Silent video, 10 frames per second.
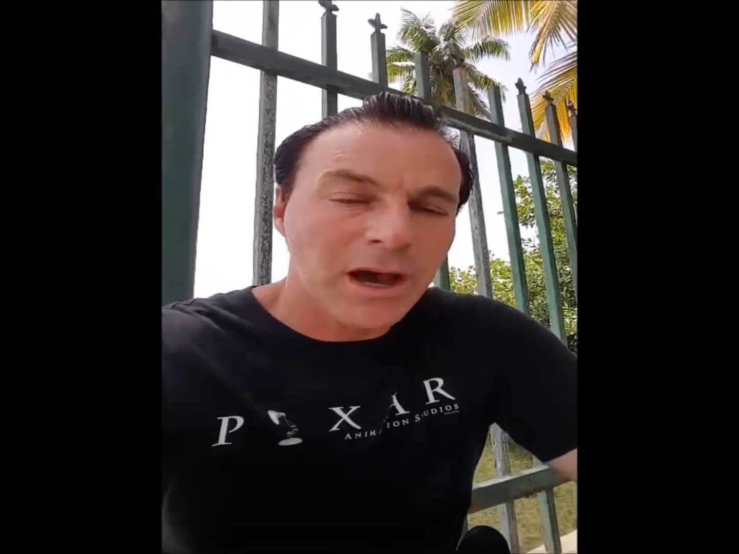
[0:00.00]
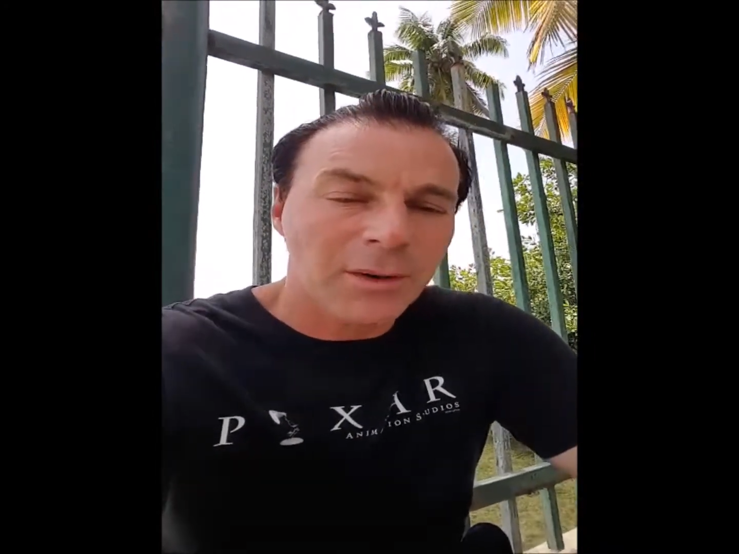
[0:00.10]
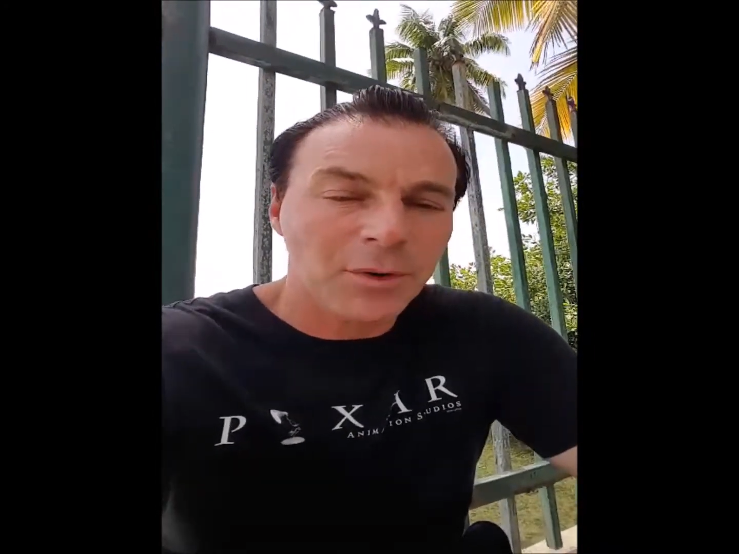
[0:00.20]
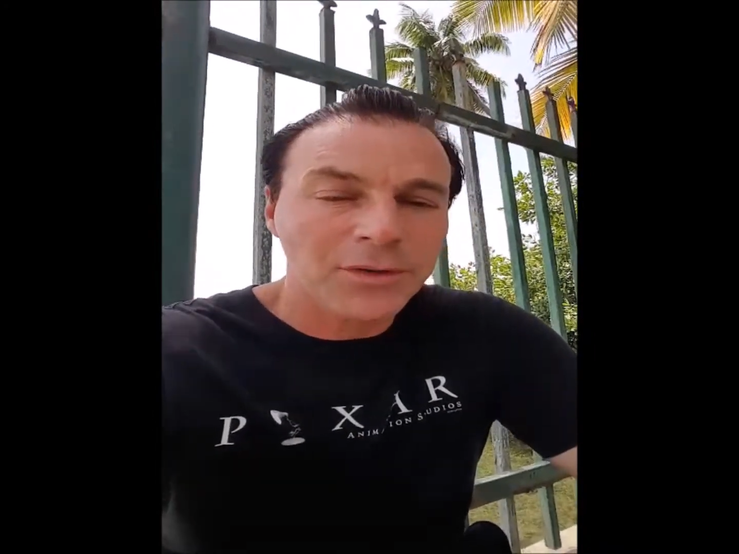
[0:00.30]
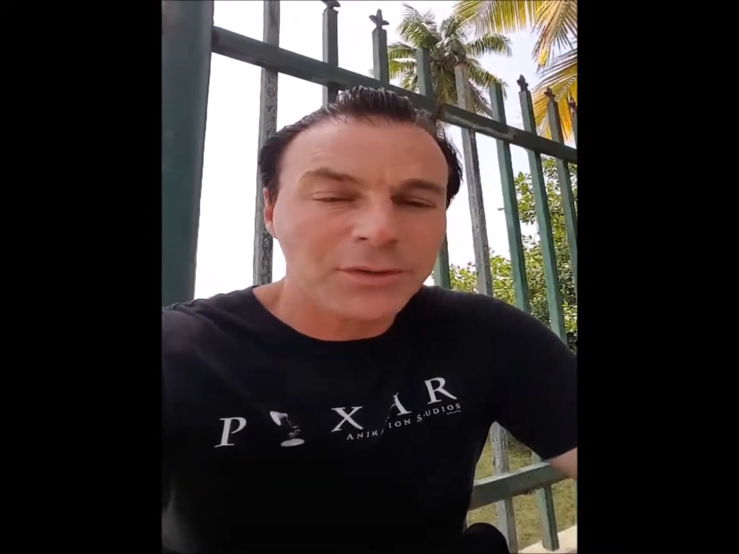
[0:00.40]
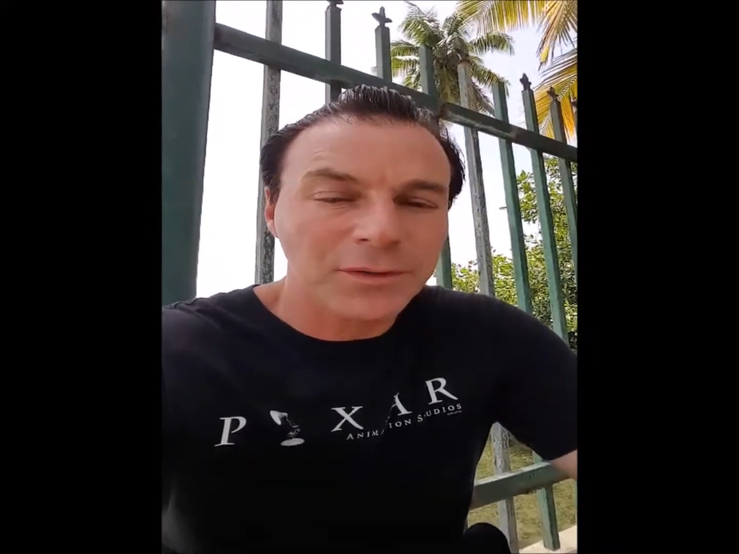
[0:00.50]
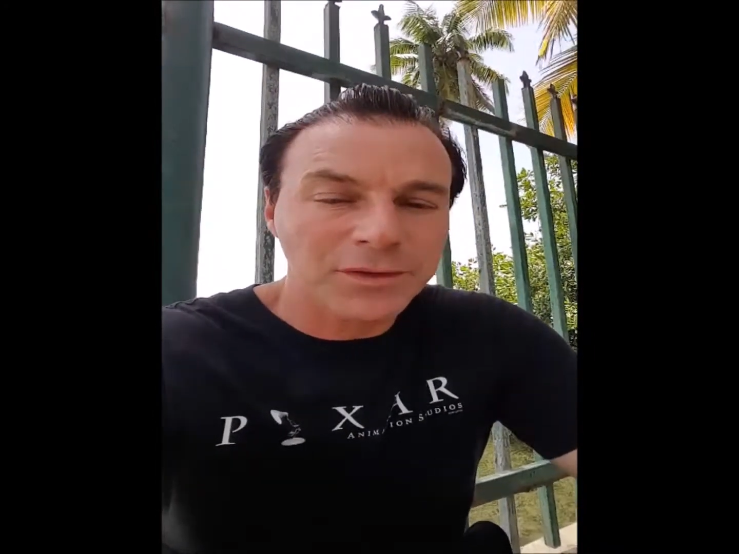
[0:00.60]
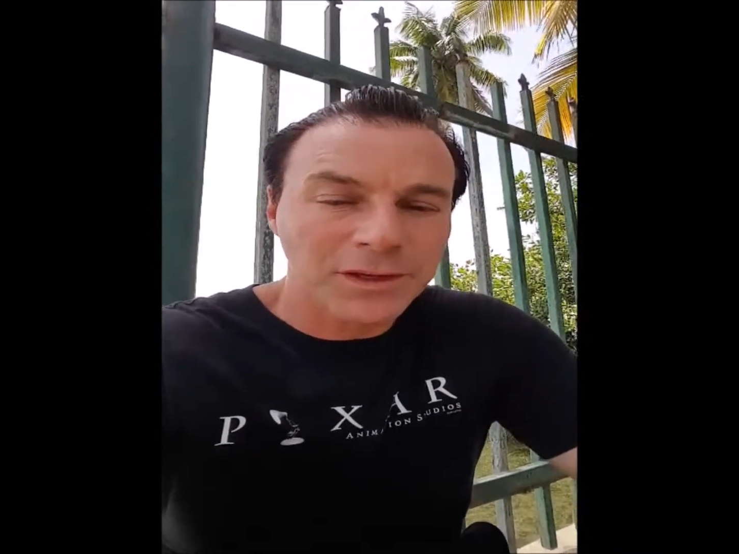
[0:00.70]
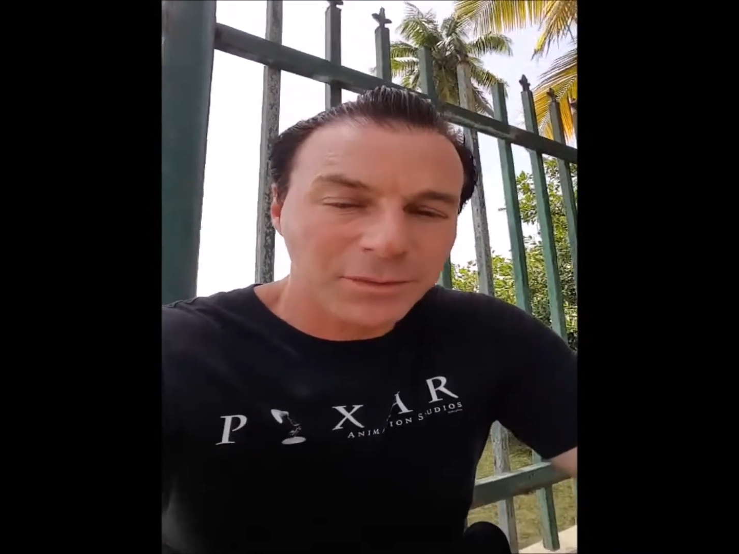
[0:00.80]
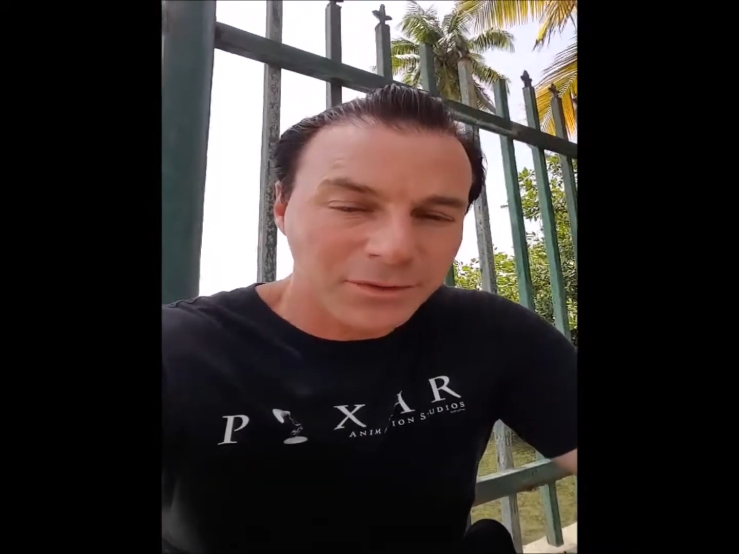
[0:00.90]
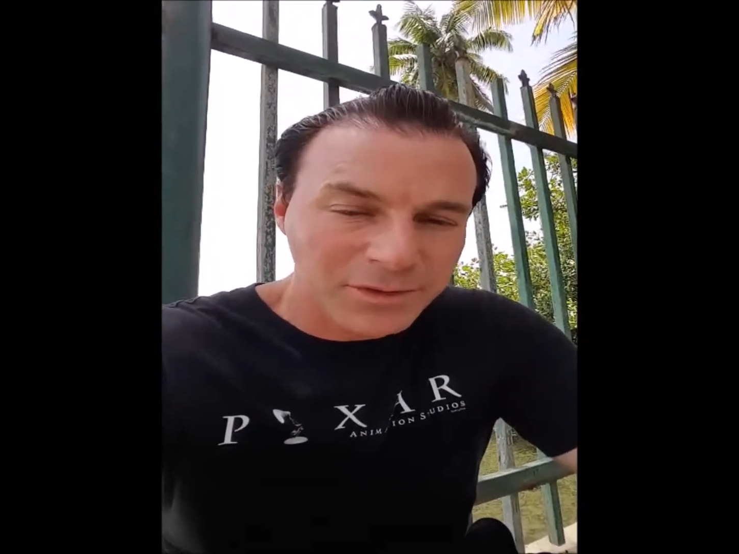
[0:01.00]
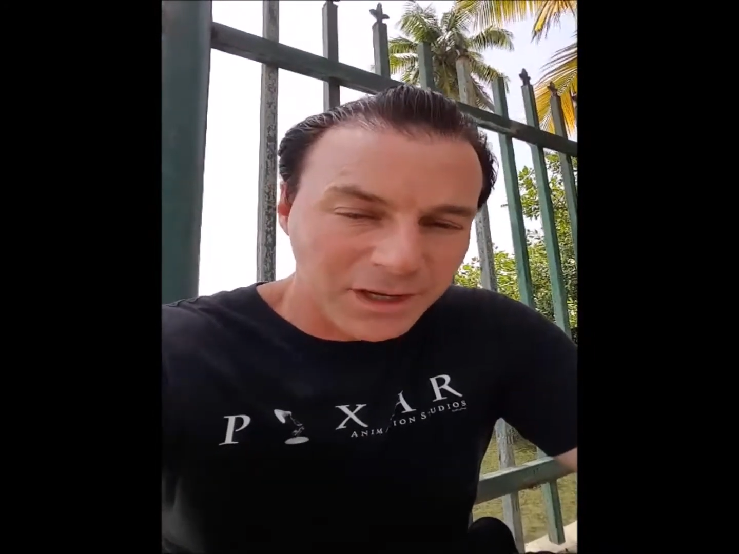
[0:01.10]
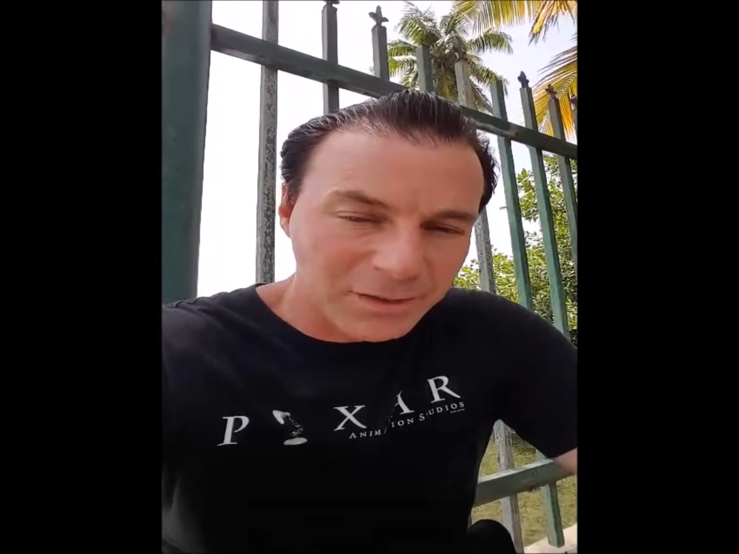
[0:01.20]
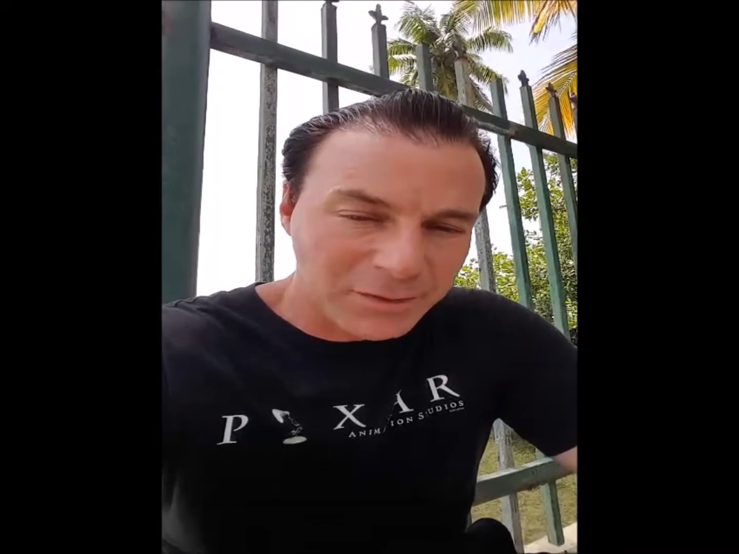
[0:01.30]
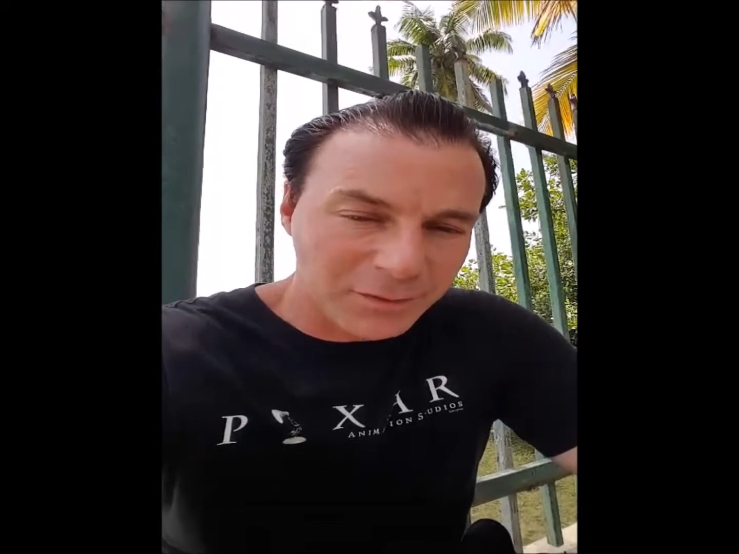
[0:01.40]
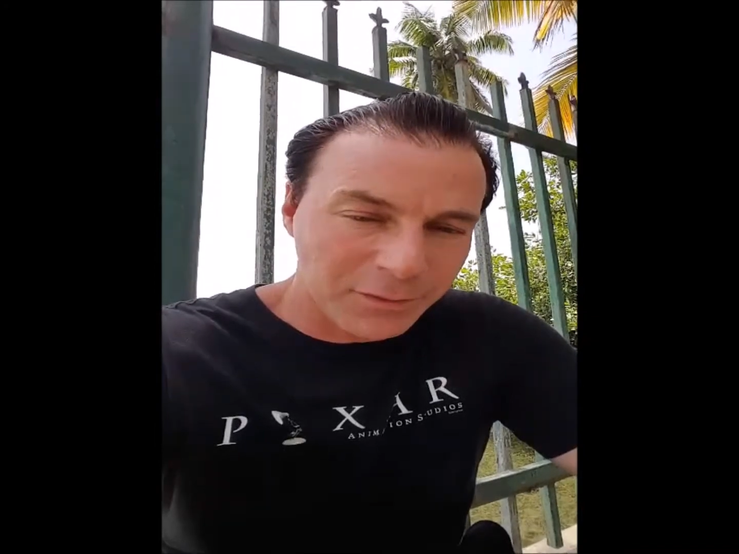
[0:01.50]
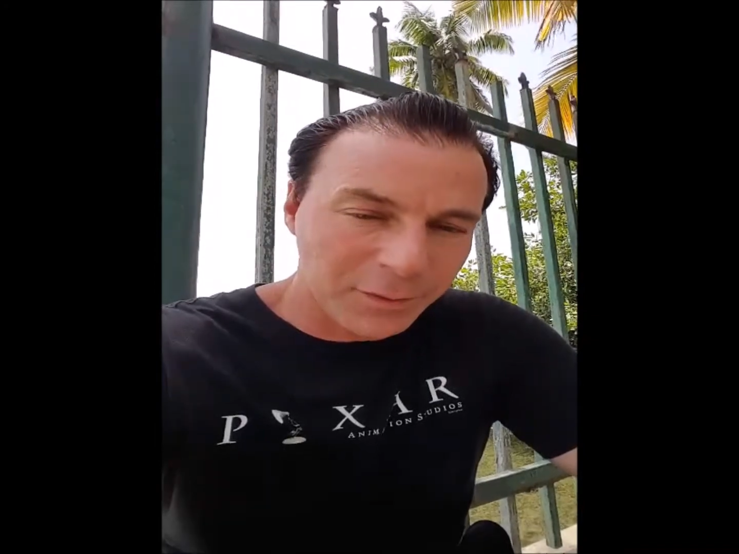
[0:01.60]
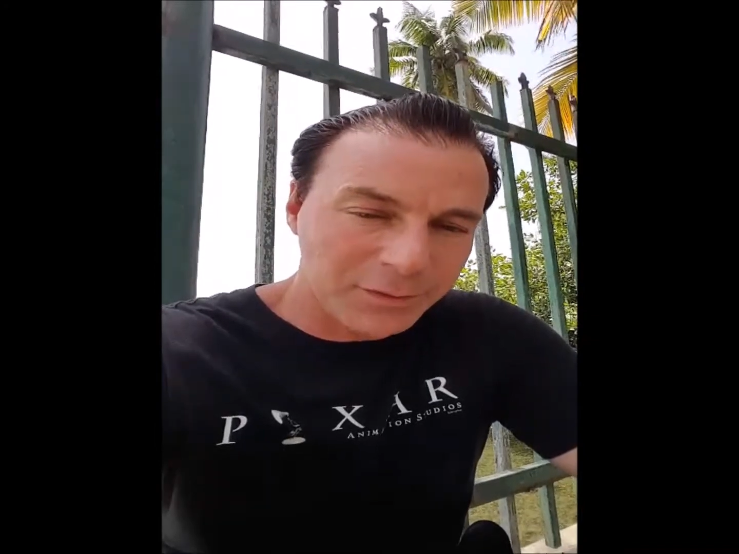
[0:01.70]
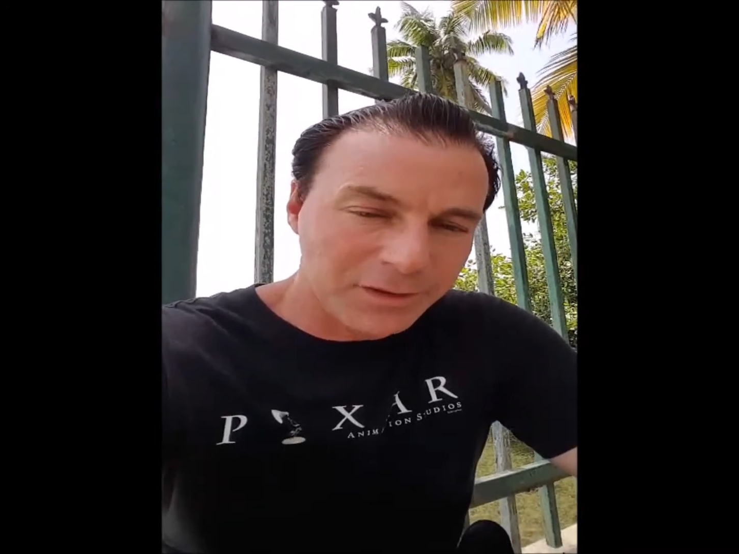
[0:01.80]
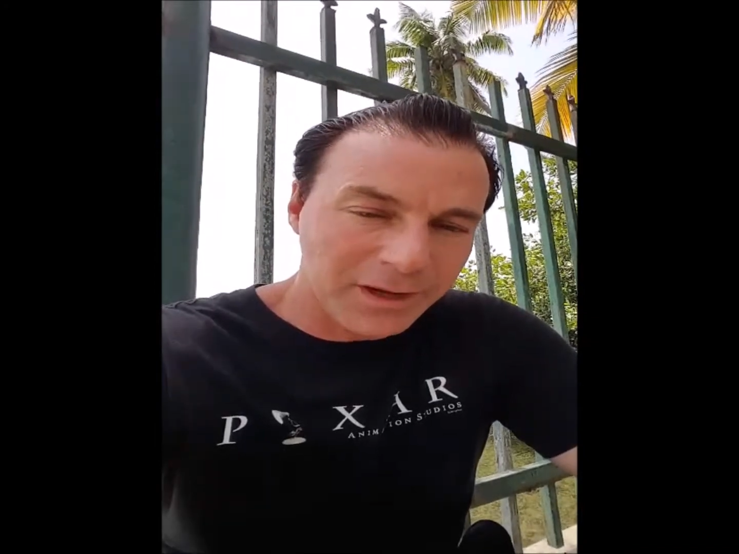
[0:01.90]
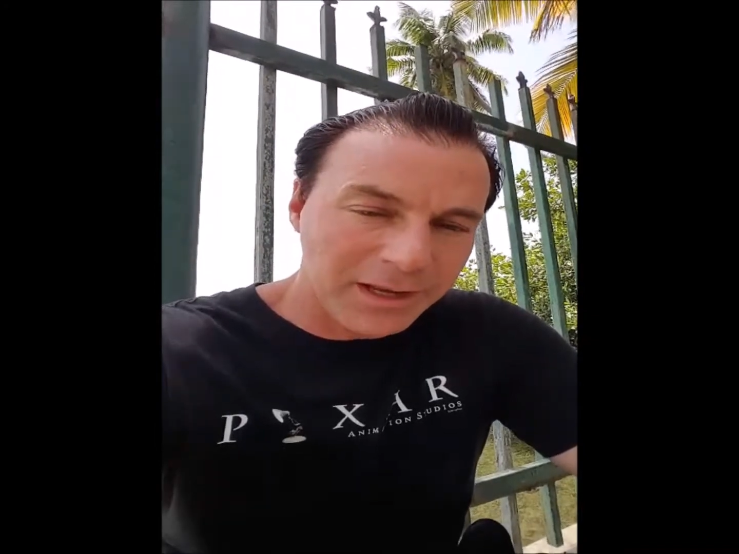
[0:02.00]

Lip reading: I'm also the double of John Travolta